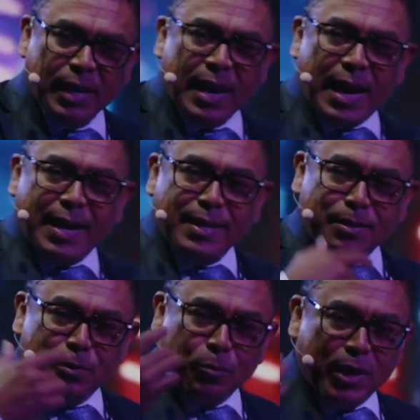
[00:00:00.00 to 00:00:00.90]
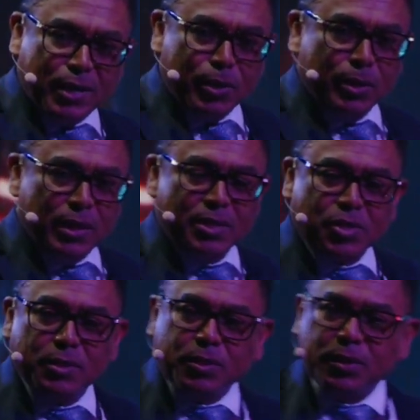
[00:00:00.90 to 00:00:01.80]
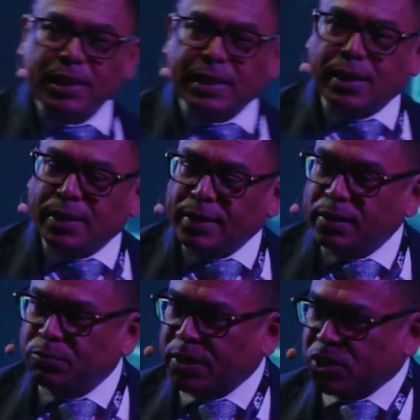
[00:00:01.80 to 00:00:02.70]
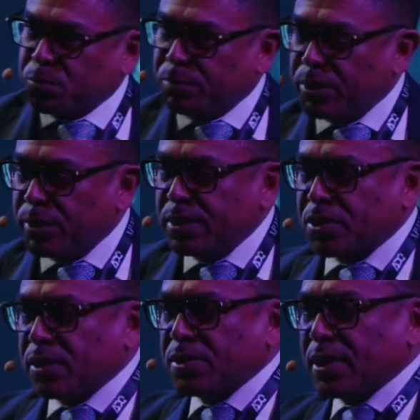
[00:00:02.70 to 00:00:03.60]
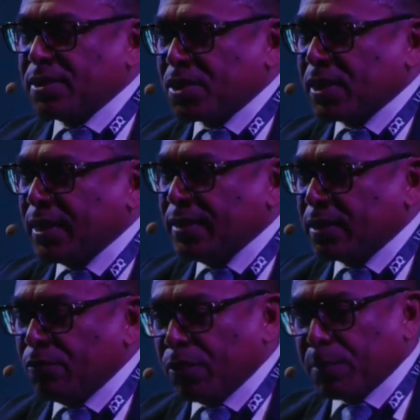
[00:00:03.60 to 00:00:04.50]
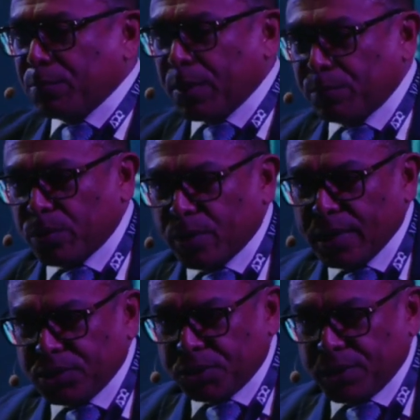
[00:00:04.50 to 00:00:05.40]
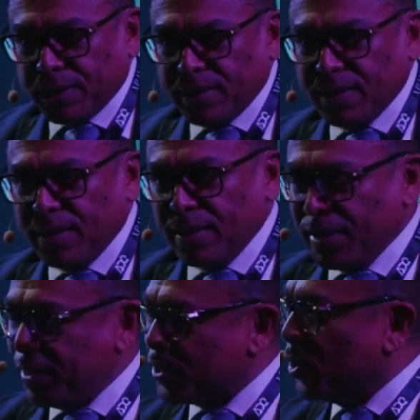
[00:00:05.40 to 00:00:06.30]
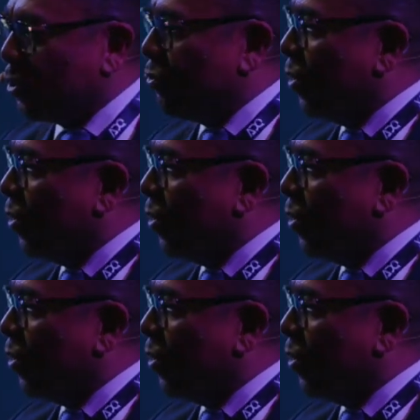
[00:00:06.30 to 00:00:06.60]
And when you listen to the kind of experiences and scientific preparation it took for